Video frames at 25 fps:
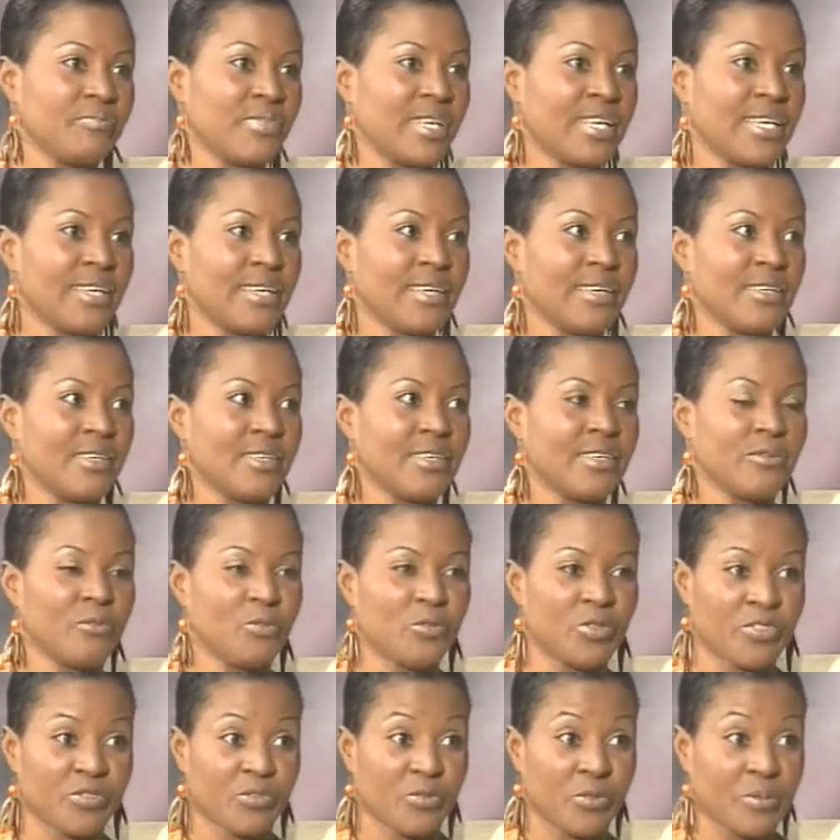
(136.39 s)
it
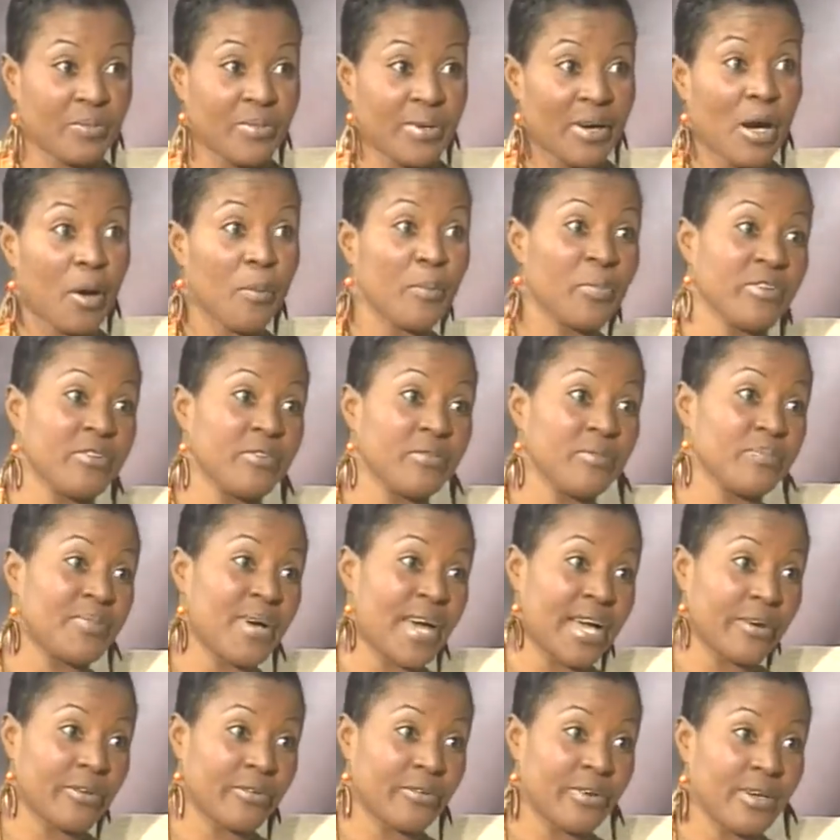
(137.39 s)
was from humble
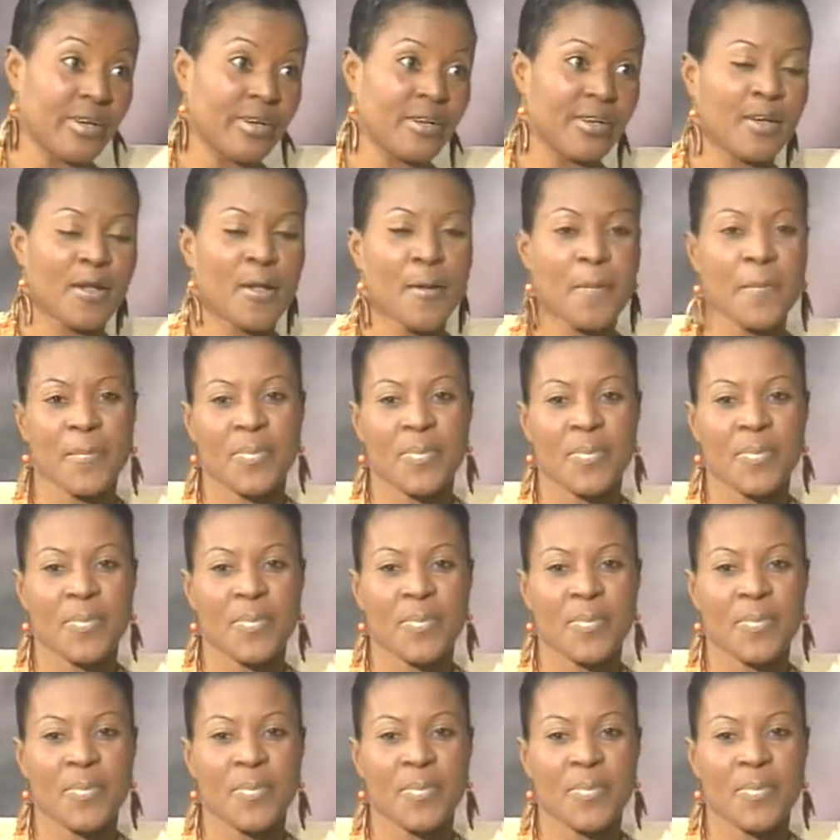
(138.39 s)
background.